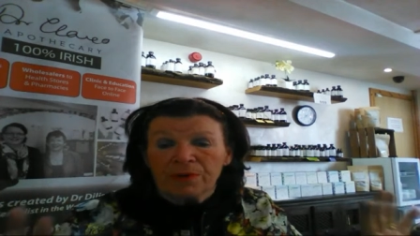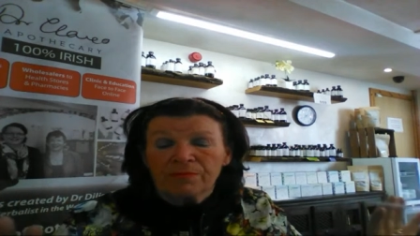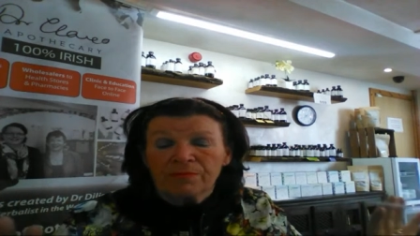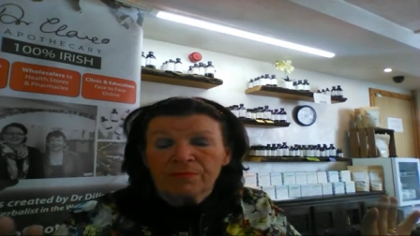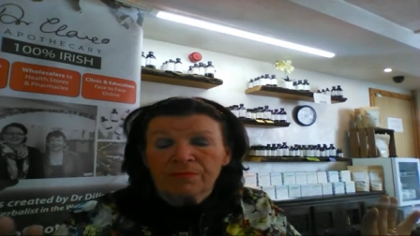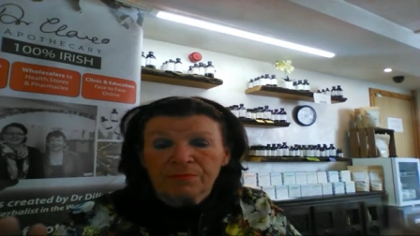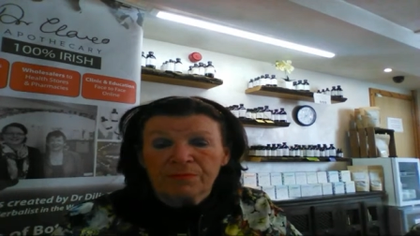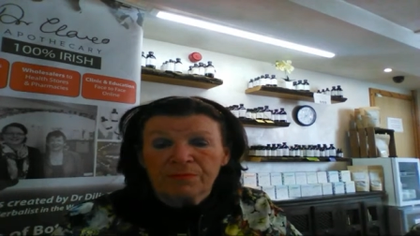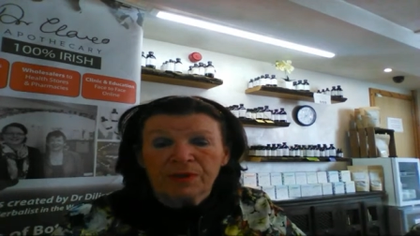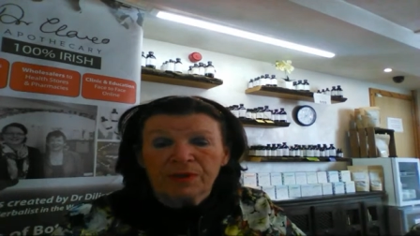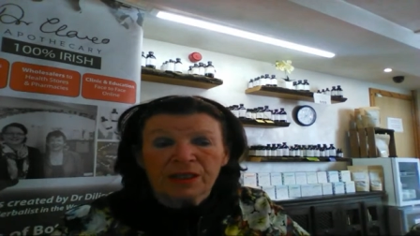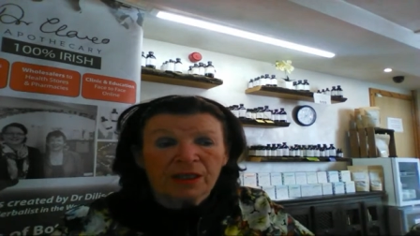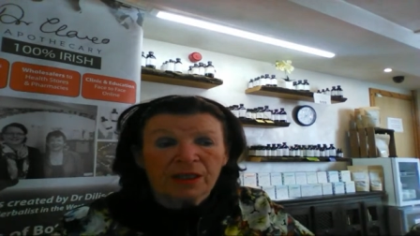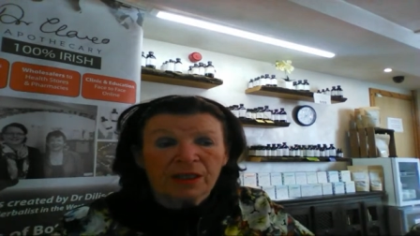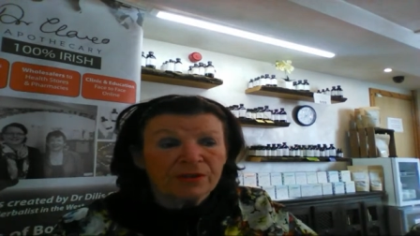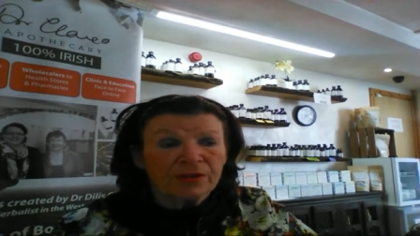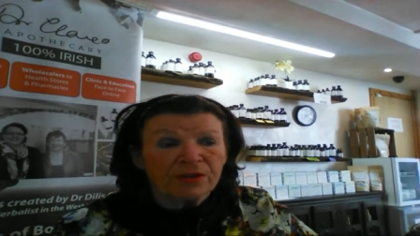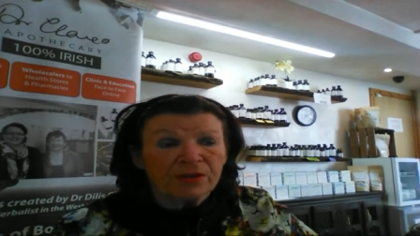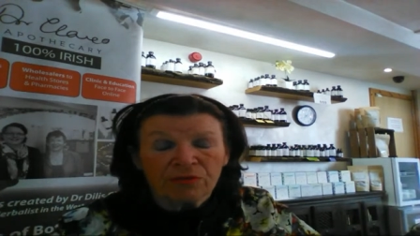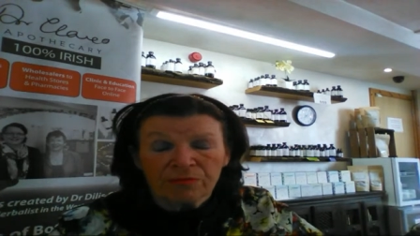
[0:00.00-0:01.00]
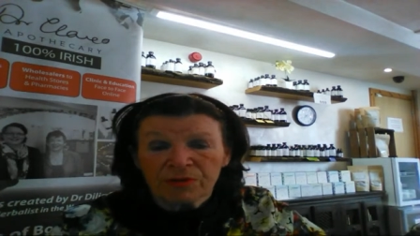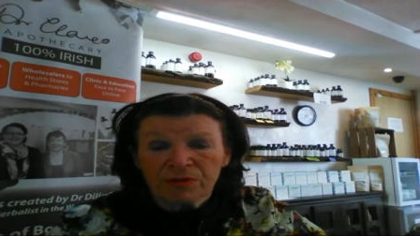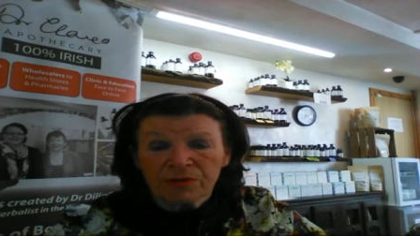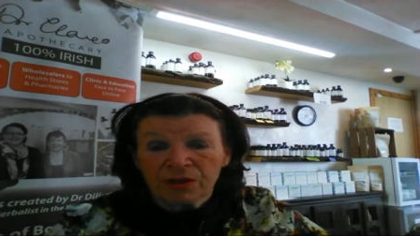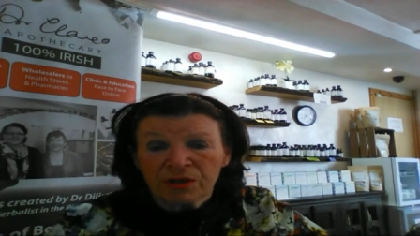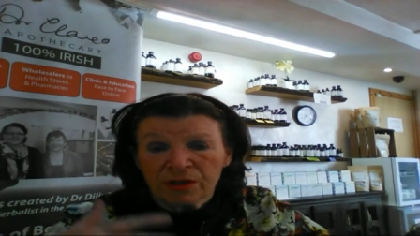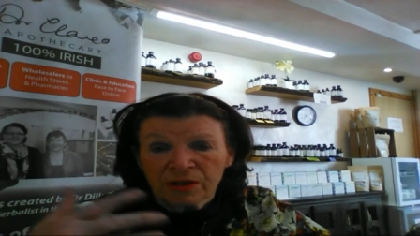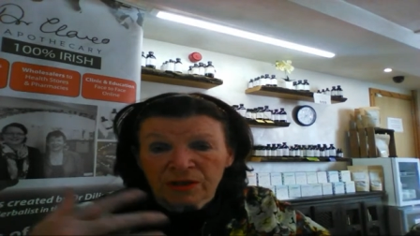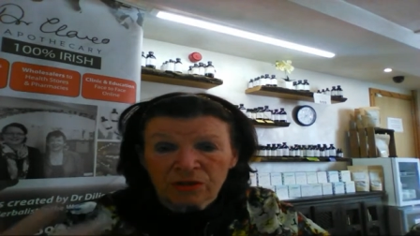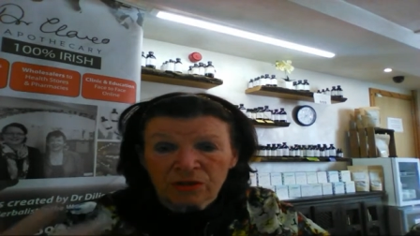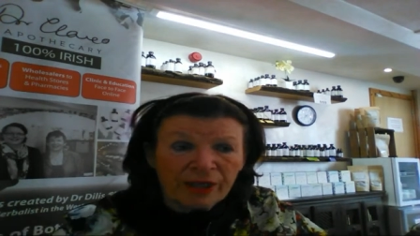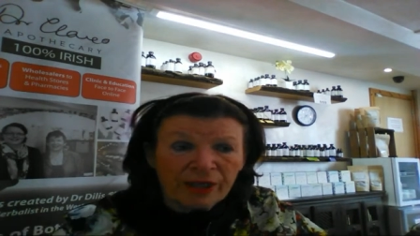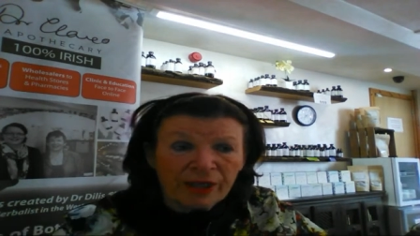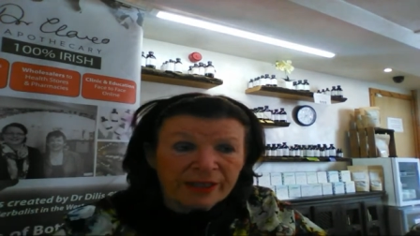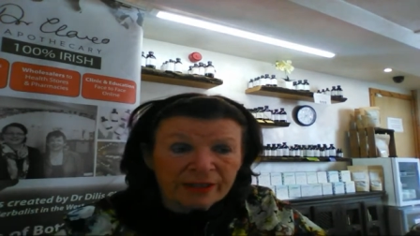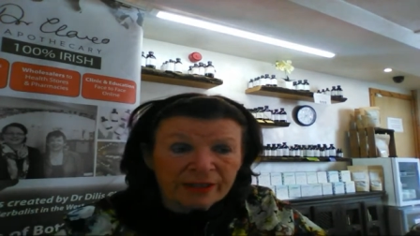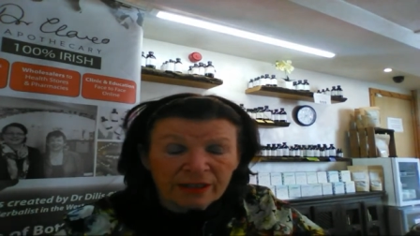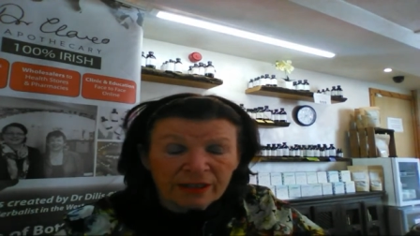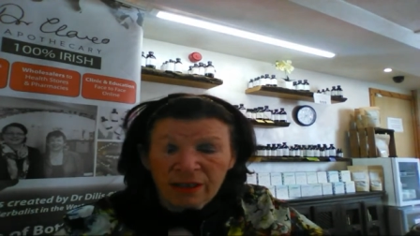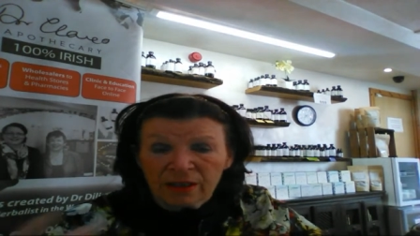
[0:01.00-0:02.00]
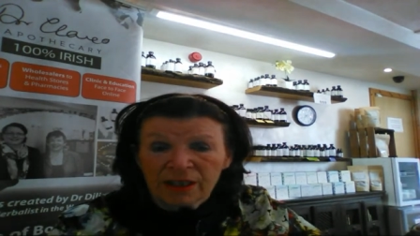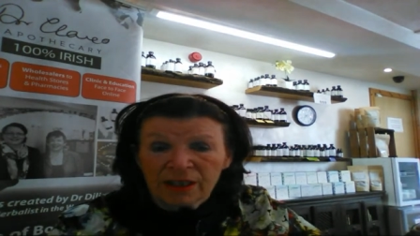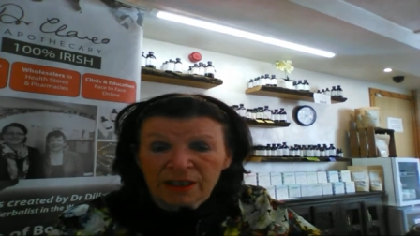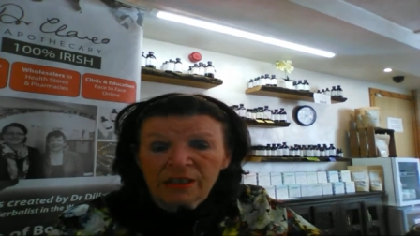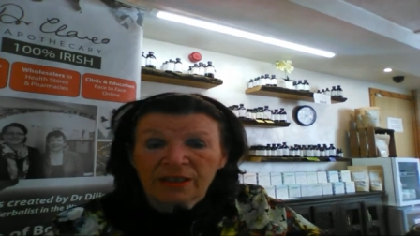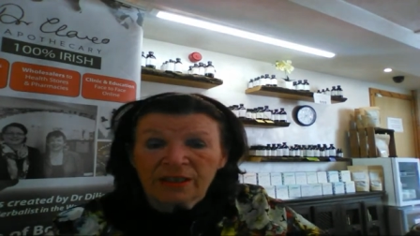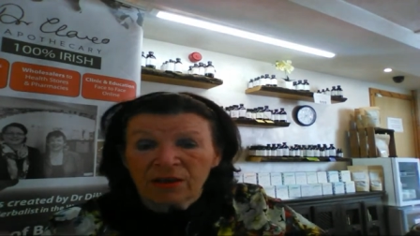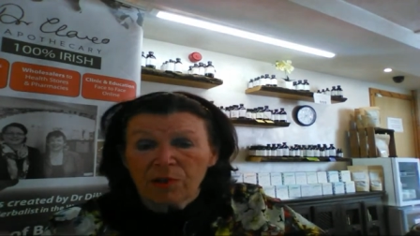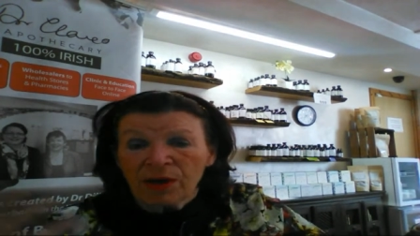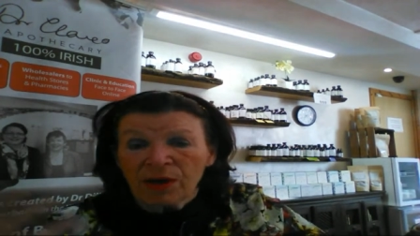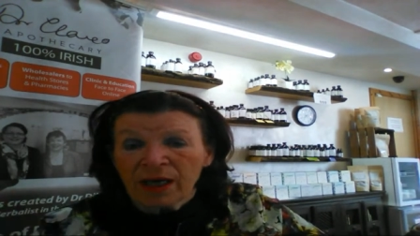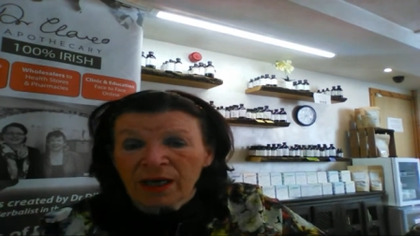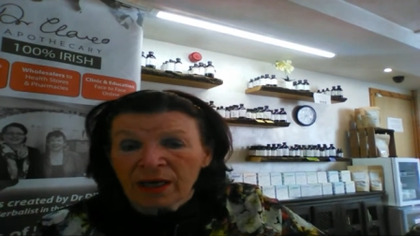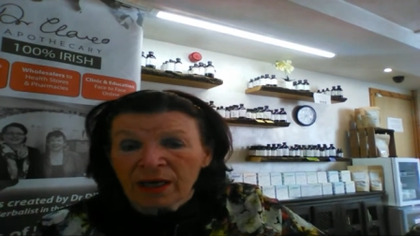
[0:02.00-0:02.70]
because you're stressed, not eating well.